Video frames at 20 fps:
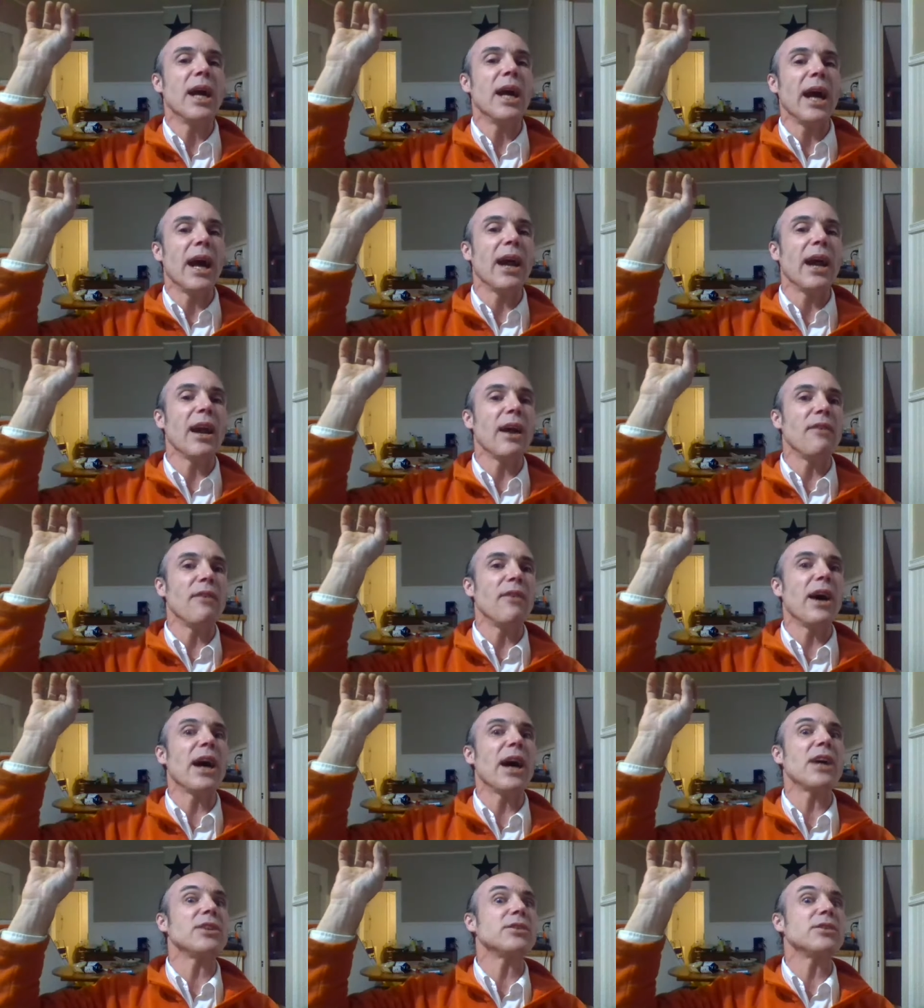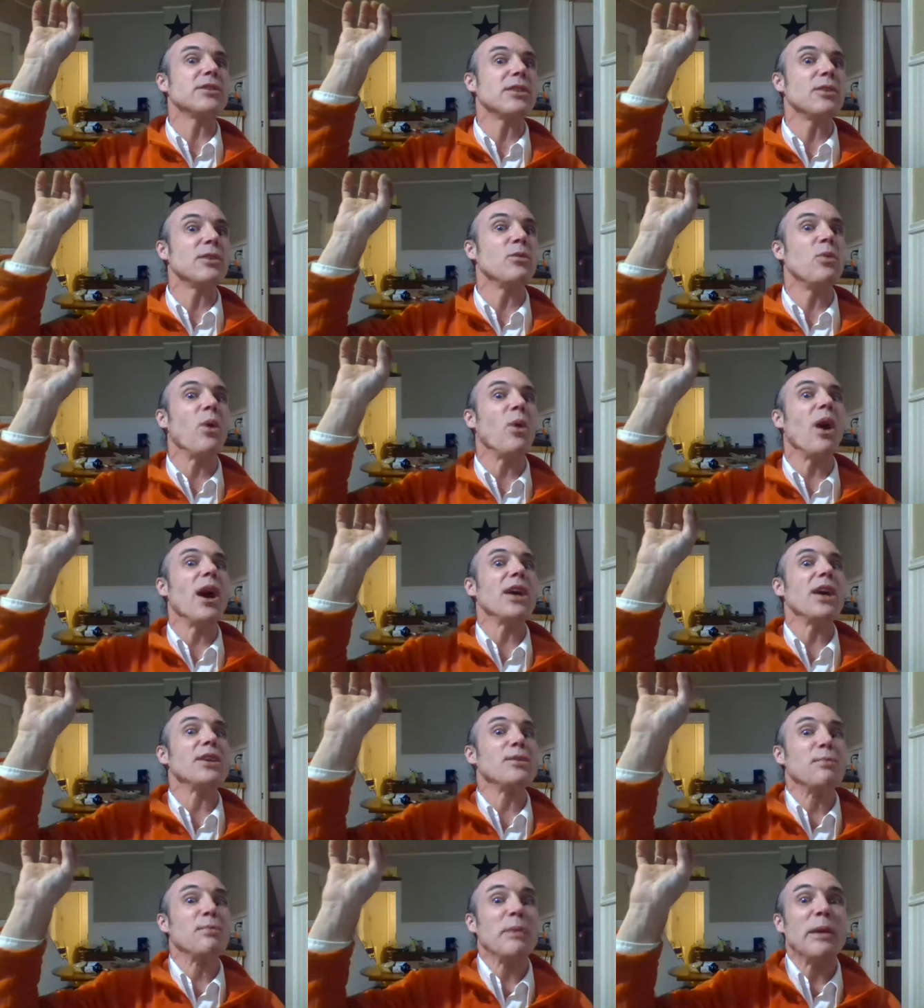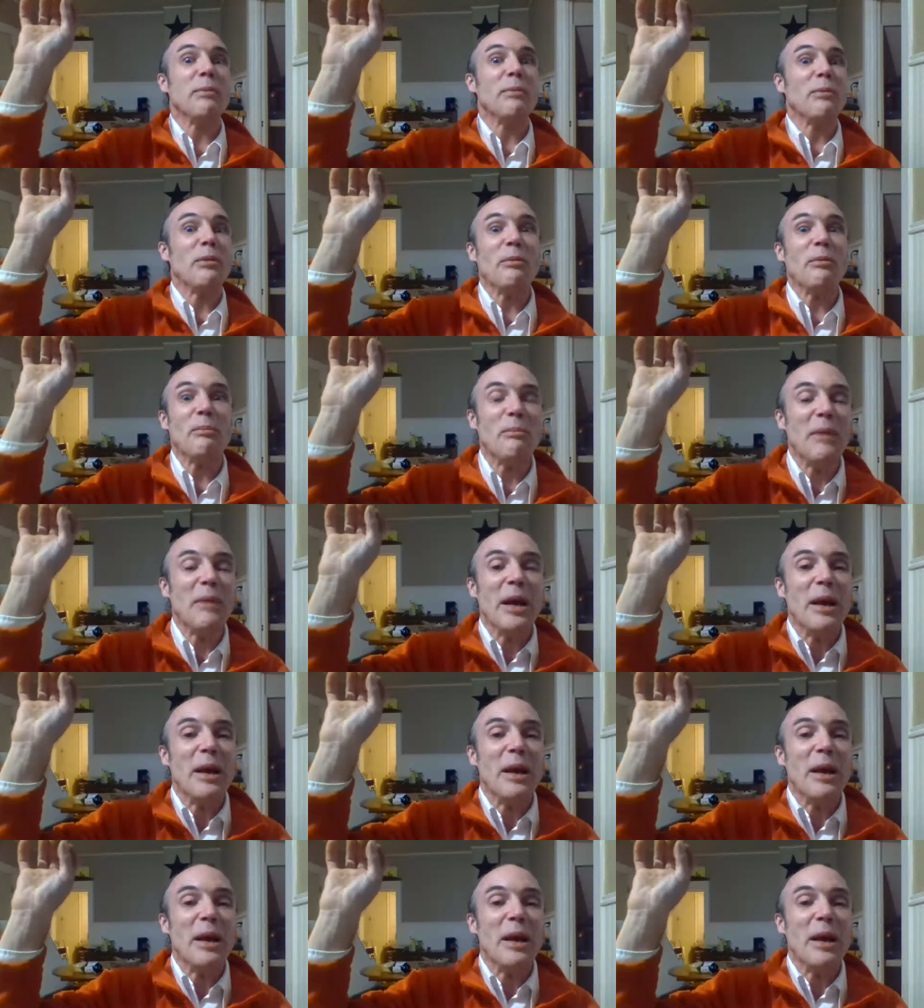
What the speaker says: And I've actually watched people,